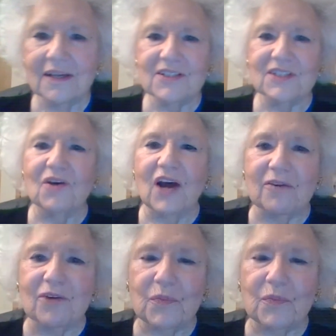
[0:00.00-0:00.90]
So I
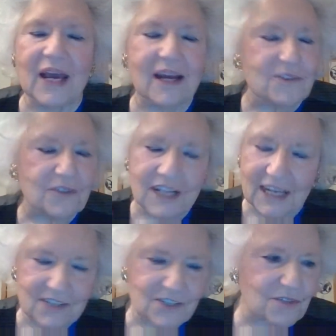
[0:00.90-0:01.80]
wrote back, I try to
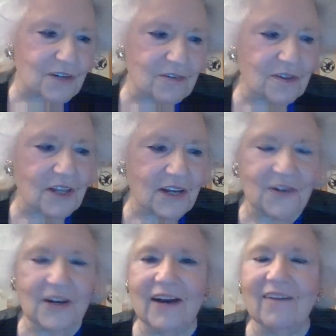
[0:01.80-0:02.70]
answer every letter
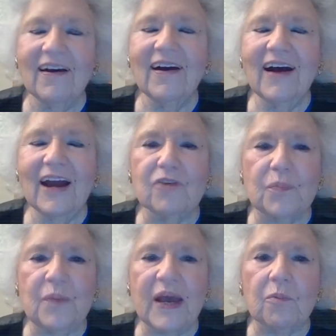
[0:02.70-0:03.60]
now. I
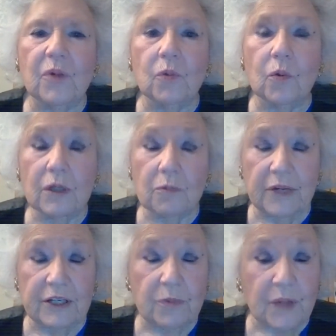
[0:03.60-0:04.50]
wrote back, well,
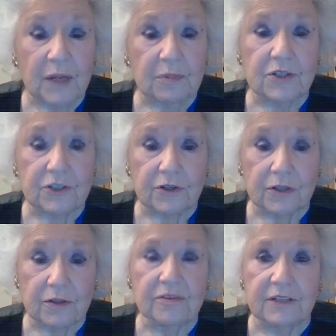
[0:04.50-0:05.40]
when you publish
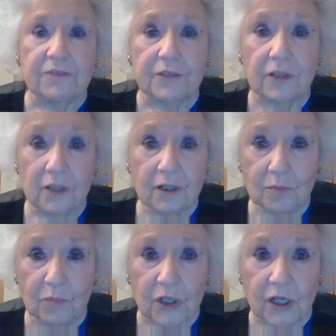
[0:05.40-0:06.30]
your different
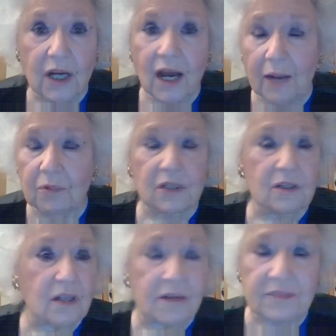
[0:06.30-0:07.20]
book, I would
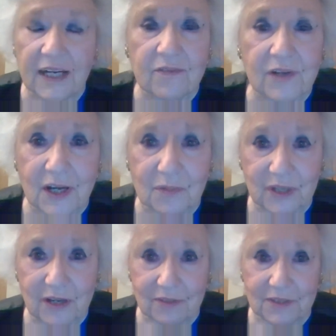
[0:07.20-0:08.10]
love to have a
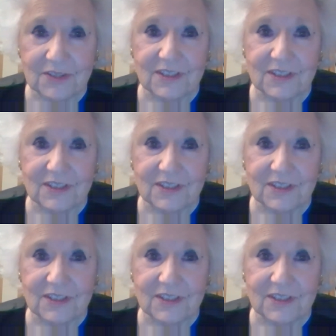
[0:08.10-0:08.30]
copy of it,